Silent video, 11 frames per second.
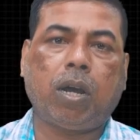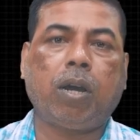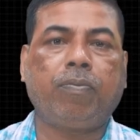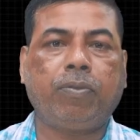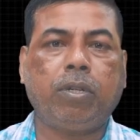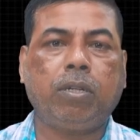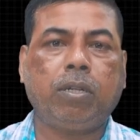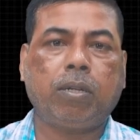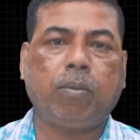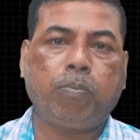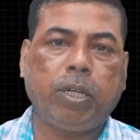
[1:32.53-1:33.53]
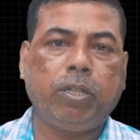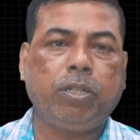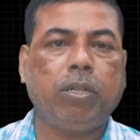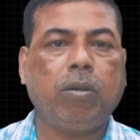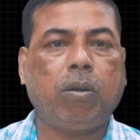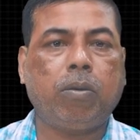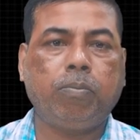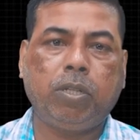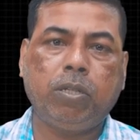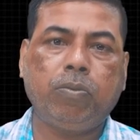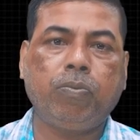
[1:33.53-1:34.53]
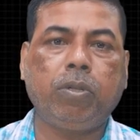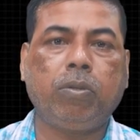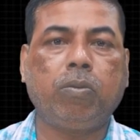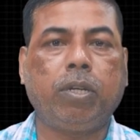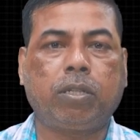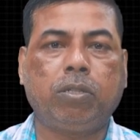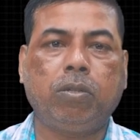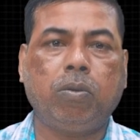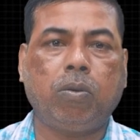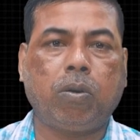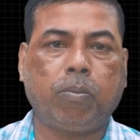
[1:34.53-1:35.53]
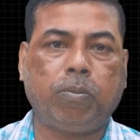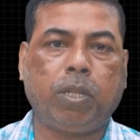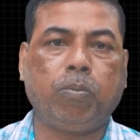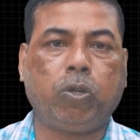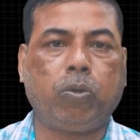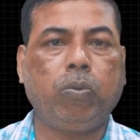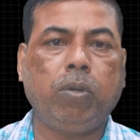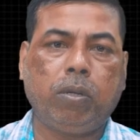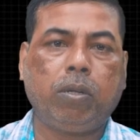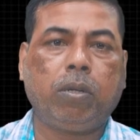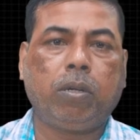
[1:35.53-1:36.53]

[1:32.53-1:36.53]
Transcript: After completion of this video lecture of the module,